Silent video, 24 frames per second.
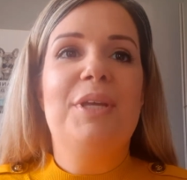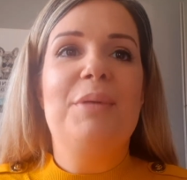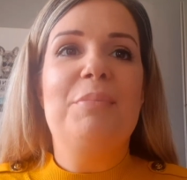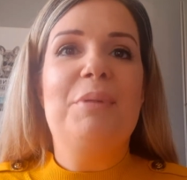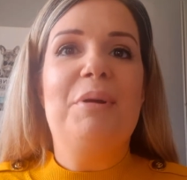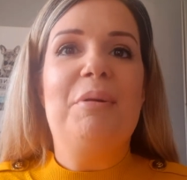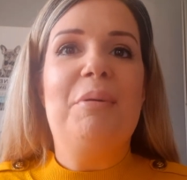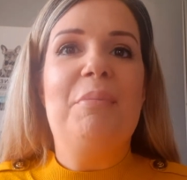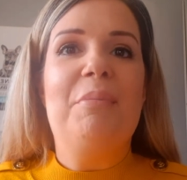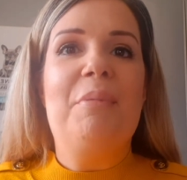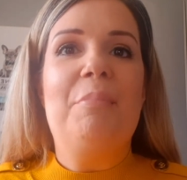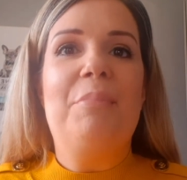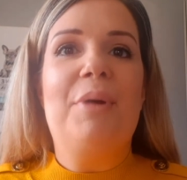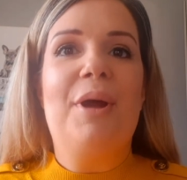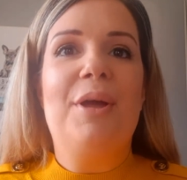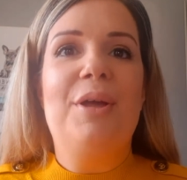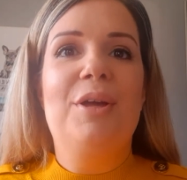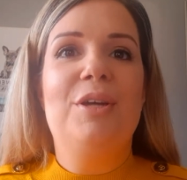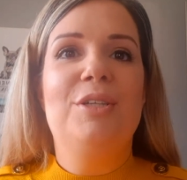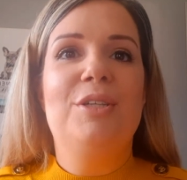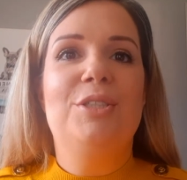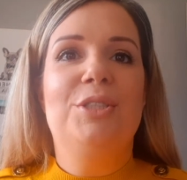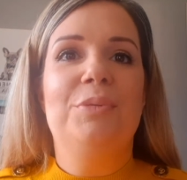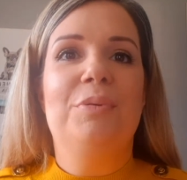you may remember I
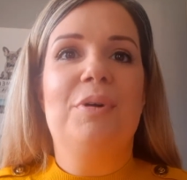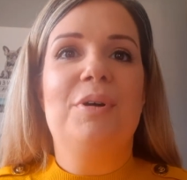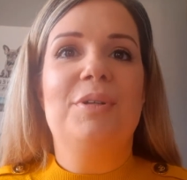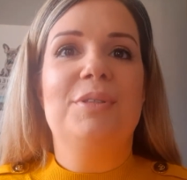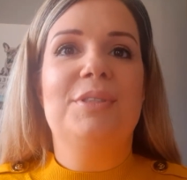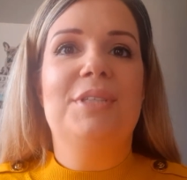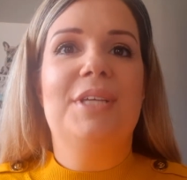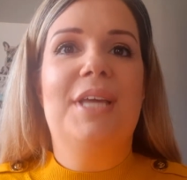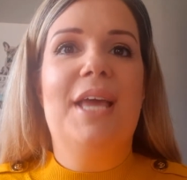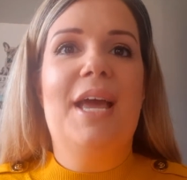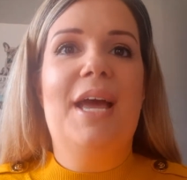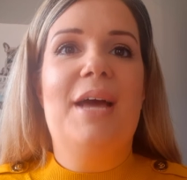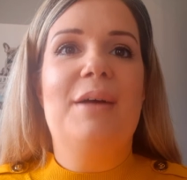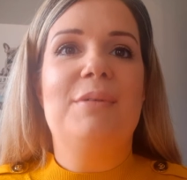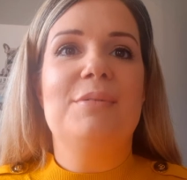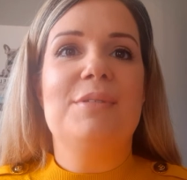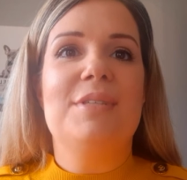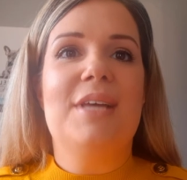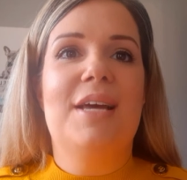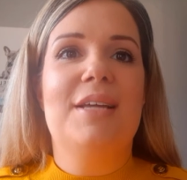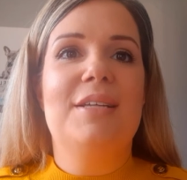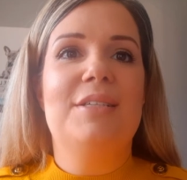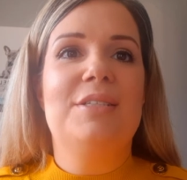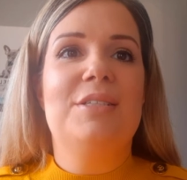urged you all to get
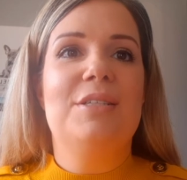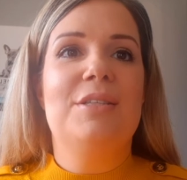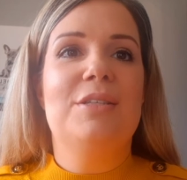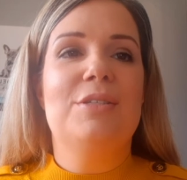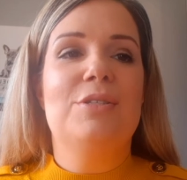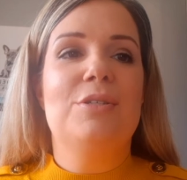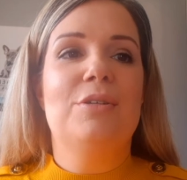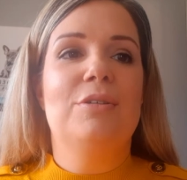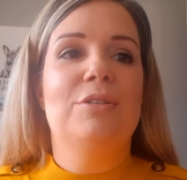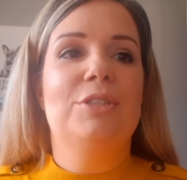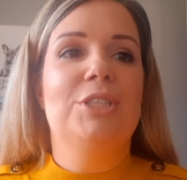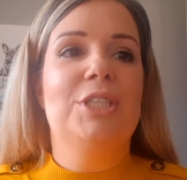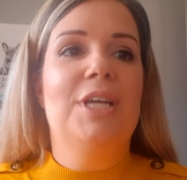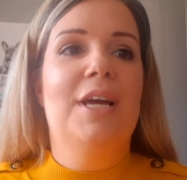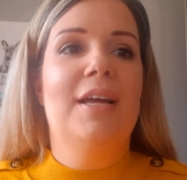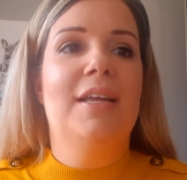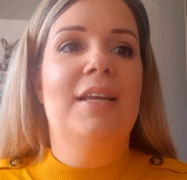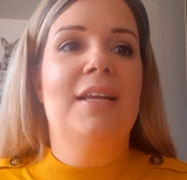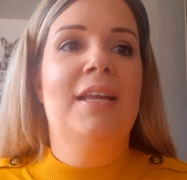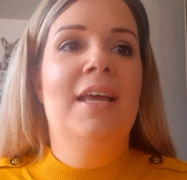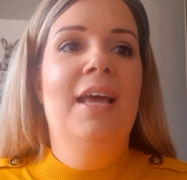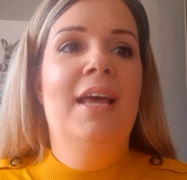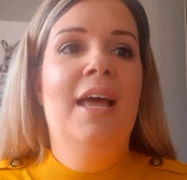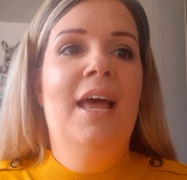outside into the
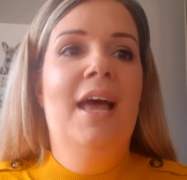sunshine.